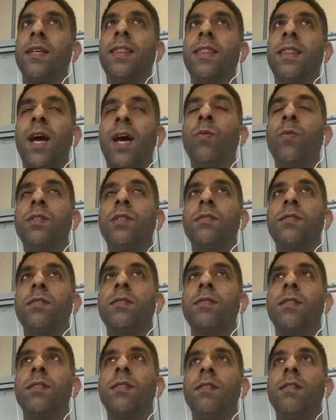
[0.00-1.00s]
That was
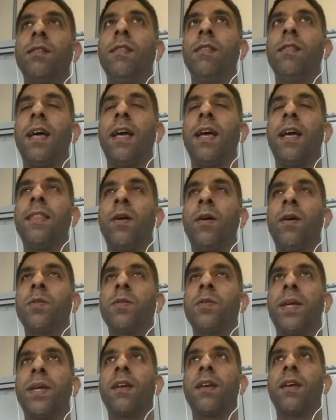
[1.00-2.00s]
a
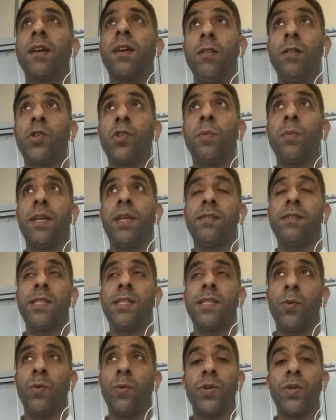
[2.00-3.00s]
big culture piece that
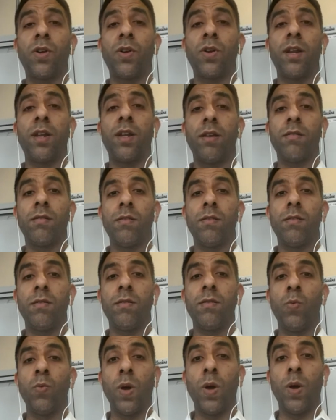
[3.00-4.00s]
we were trying to
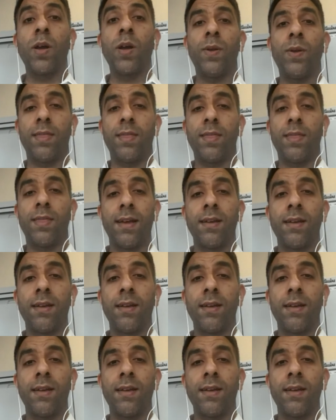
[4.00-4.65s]
work with there.